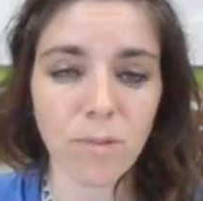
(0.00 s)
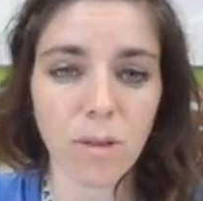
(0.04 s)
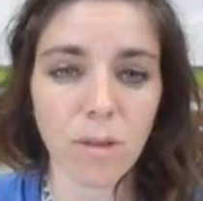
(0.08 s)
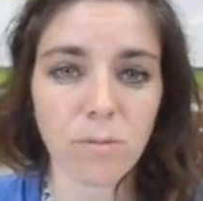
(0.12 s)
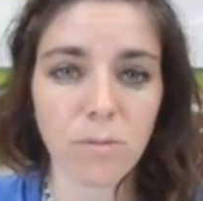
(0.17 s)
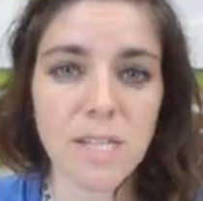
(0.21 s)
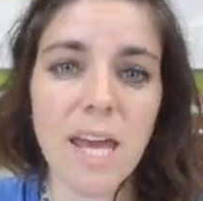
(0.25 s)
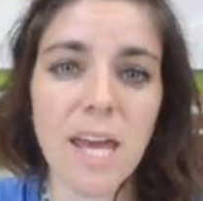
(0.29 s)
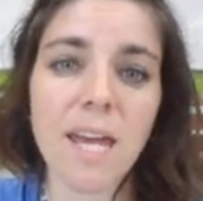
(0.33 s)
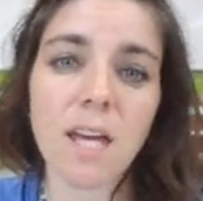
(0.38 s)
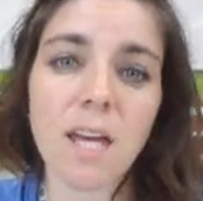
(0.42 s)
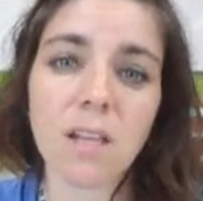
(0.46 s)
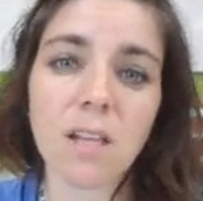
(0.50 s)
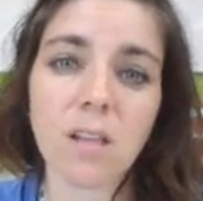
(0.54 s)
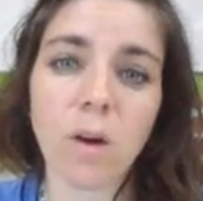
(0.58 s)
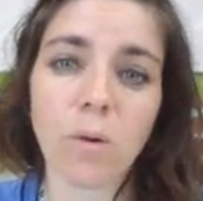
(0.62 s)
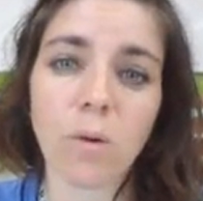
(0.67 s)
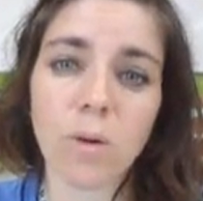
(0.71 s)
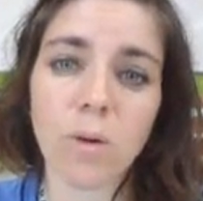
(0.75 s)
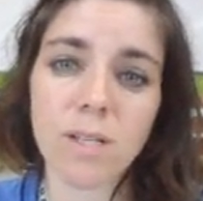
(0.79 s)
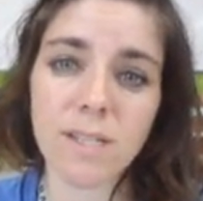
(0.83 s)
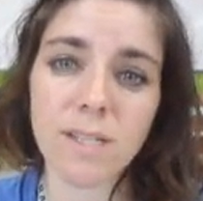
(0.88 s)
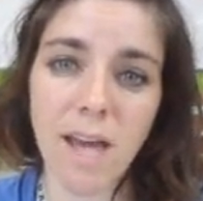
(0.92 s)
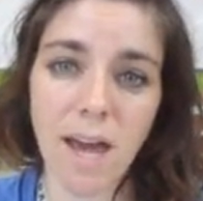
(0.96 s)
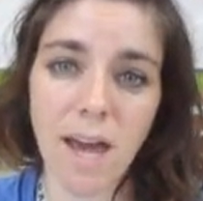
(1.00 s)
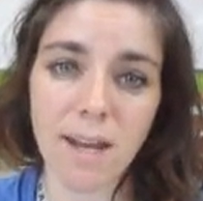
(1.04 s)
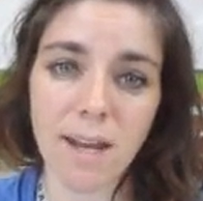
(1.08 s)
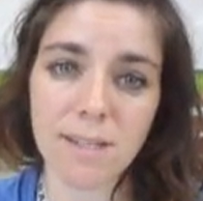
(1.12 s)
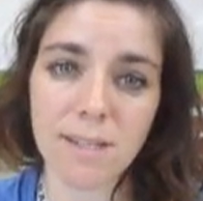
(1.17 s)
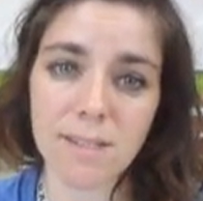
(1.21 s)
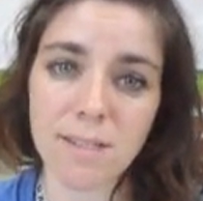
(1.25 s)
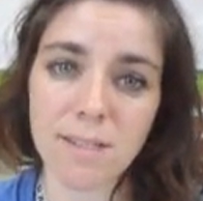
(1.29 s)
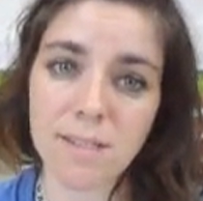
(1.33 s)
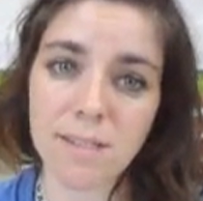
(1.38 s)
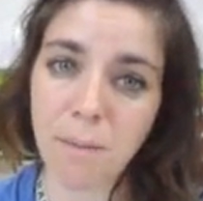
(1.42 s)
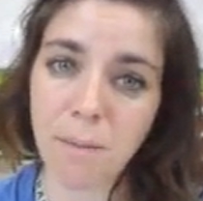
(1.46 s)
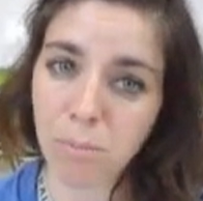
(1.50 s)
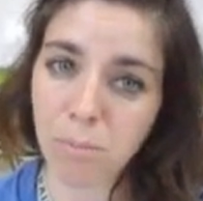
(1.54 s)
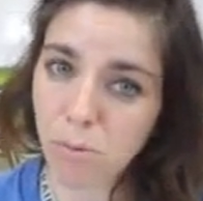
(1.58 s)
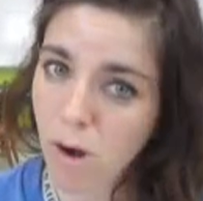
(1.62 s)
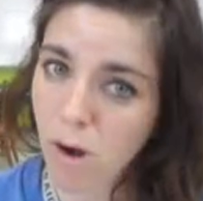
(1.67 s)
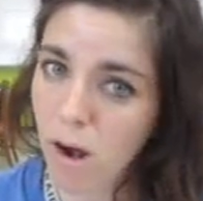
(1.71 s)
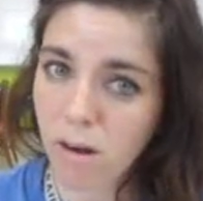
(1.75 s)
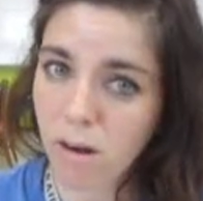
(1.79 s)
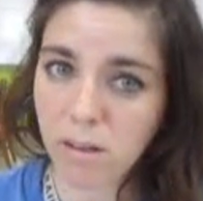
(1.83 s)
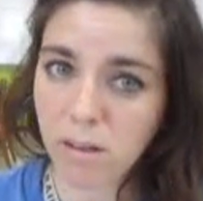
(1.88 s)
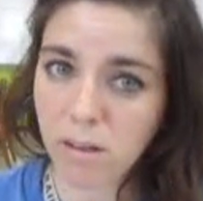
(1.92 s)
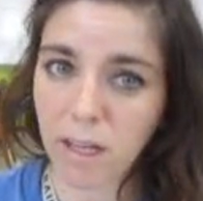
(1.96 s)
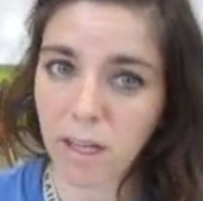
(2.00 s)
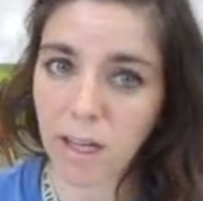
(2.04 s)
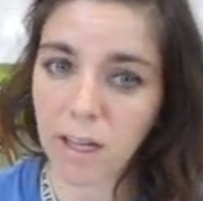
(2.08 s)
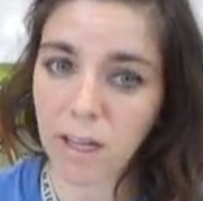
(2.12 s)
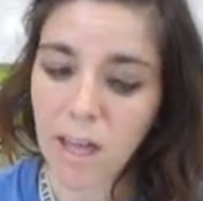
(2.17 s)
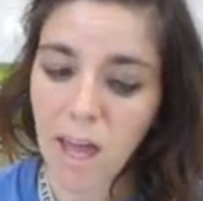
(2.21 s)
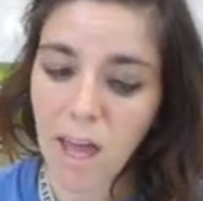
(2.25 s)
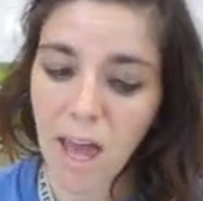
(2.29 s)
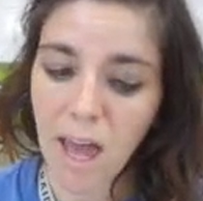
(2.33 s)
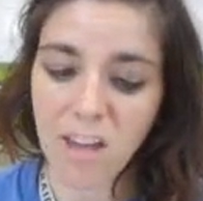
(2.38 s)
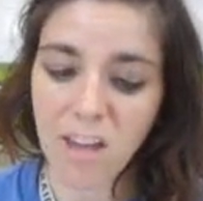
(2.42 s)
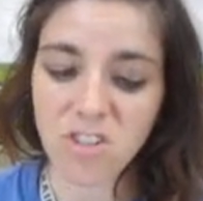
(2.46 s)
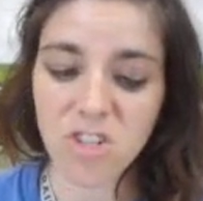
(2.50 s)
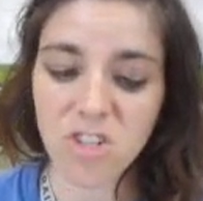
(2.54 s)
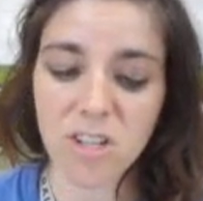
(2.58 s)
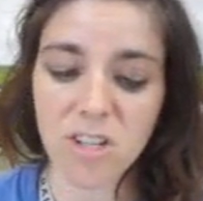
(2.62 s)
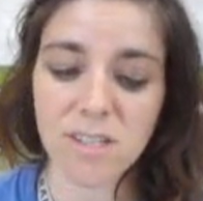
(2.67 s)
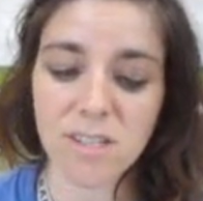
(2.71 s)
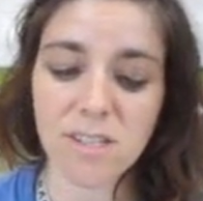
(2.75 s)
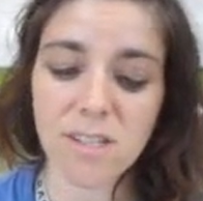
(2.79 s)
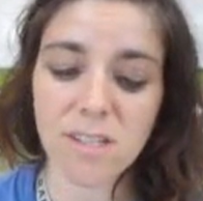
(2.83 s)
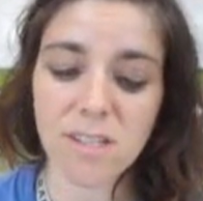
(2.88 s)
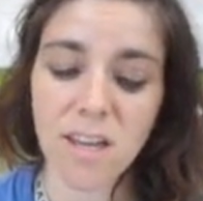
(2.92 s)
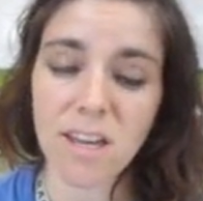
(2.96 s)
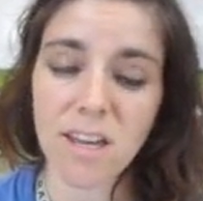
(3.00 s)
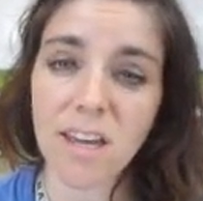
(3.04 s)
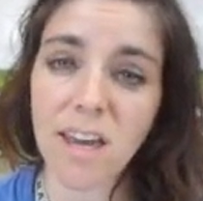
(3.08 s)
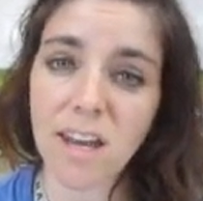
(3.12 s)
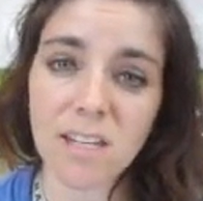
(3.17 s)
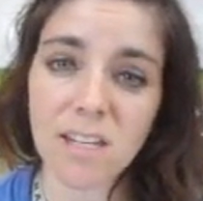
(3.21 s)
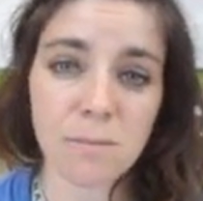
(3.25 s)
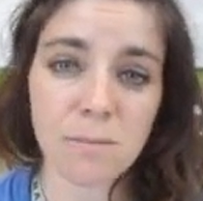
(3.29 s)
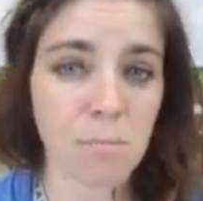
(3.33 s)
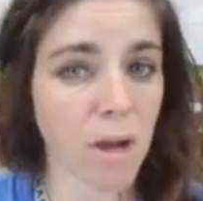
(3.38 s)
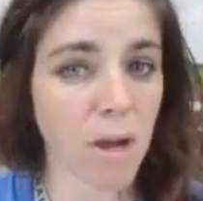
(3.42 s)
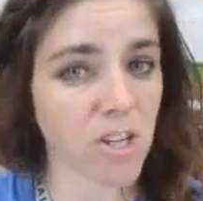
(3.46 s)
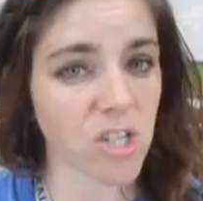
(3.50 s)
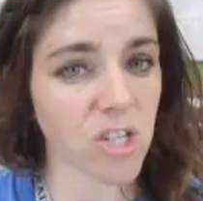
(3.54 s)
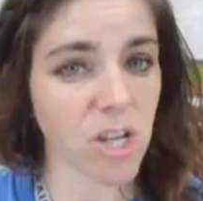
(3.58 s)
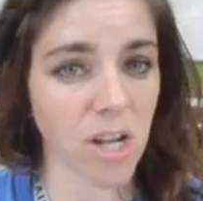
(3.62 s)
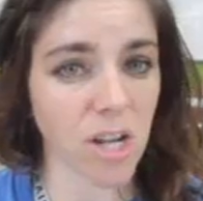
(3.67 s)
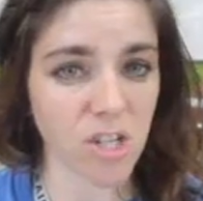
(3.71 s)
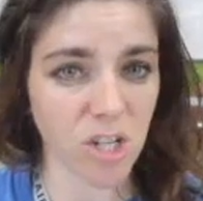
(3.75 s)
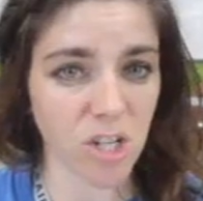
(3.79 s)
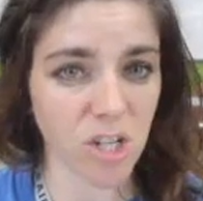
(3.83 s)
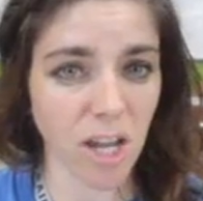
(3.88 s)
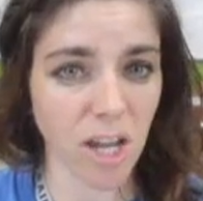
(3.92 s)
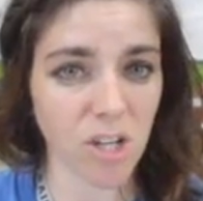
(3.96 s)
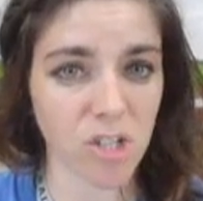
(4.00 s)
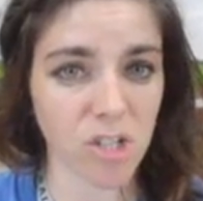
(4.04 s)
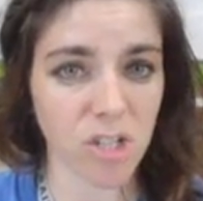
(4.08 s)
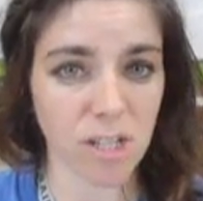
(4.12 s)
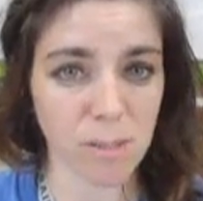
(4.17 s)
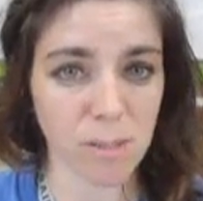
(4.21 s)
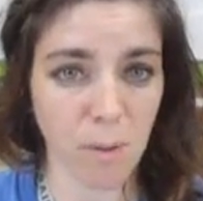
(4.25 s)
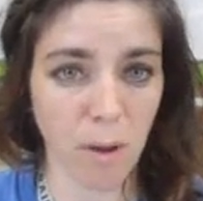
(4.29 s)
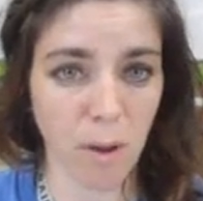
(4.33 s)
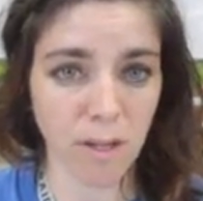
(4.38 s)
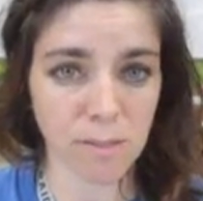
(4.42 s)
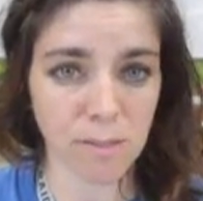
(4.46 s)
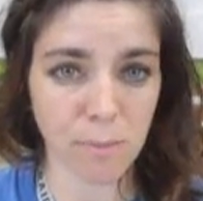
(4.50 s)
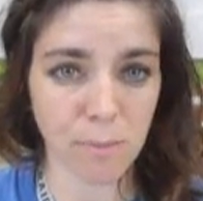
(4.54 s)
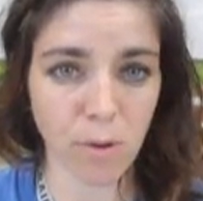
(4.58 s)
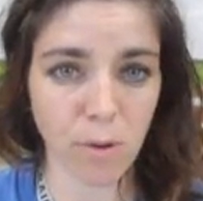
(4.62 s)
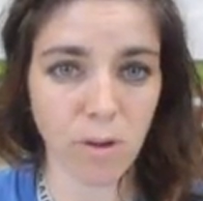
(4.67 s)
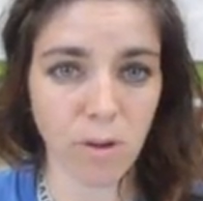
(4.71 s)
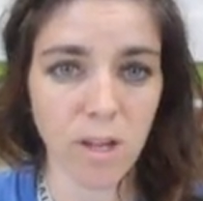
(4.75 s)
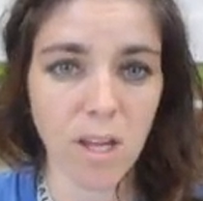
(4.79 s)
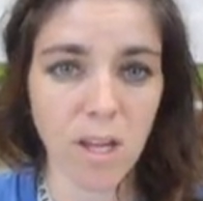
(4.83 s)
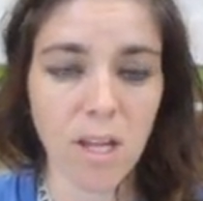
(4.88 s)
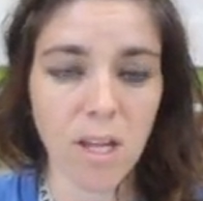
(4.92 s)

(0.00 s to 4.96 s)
take a lower status temporarily and just get as much education as possible.